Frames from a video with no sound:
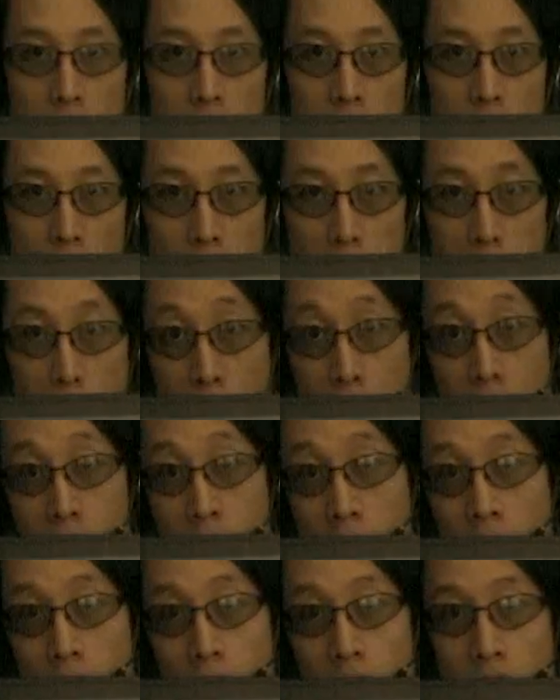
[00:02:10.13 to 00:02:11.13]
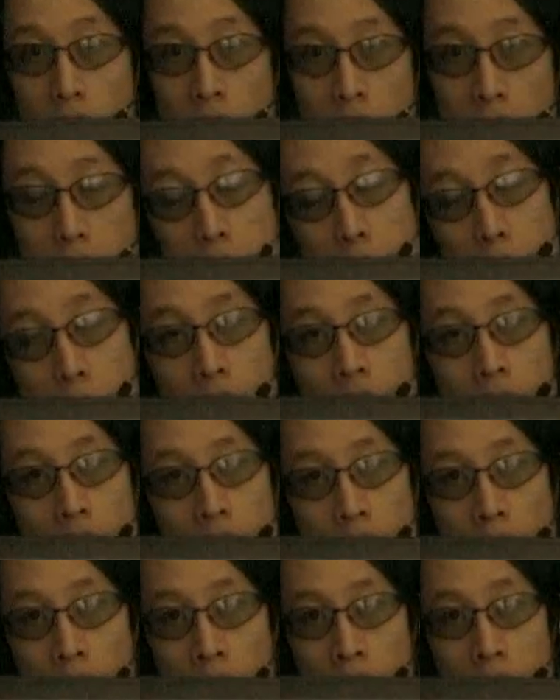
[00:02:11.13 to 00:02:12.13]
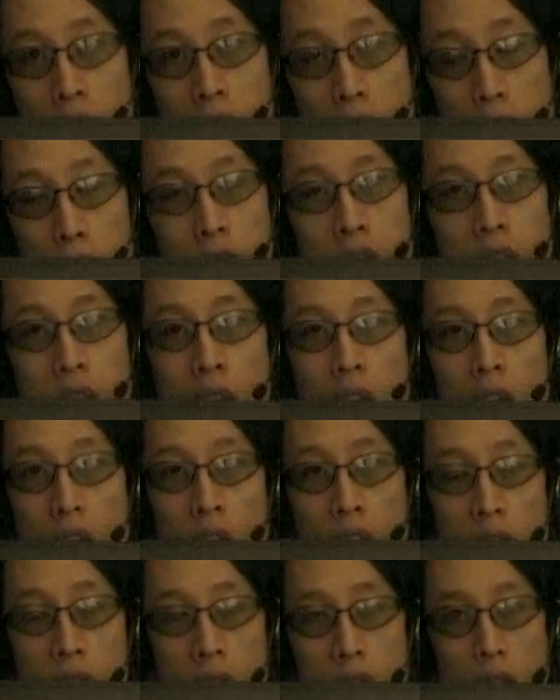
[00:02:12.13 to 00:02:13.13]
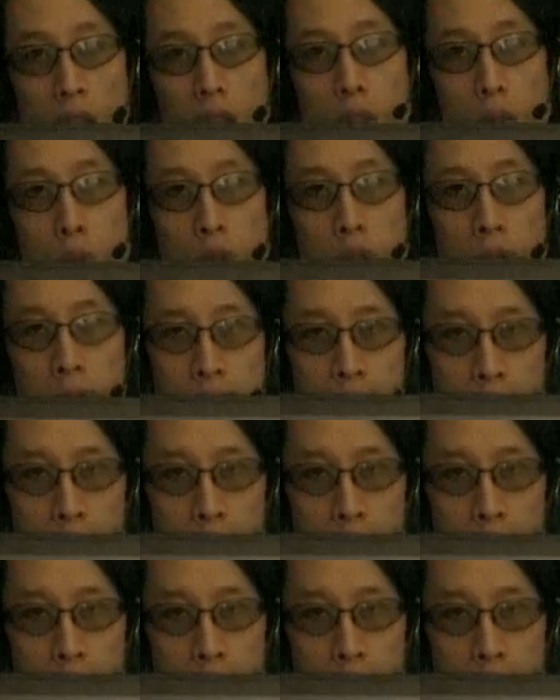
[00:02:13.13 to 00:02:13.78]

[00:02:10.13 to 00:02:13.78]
you know, modern art, then you are a sophisticated intellectual.